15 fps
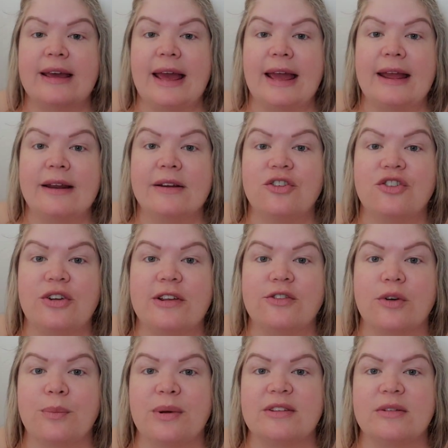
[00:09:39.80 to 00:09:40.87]
Kane. She is
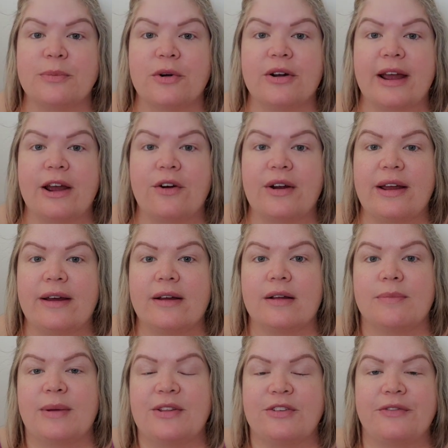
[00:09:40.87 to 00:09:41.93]
from Pittsburgh
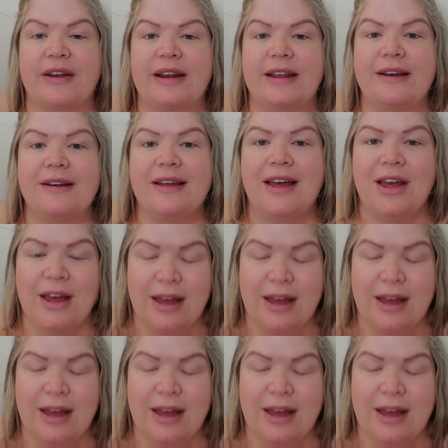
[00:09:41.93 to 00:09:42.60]
area, Pennsylvania,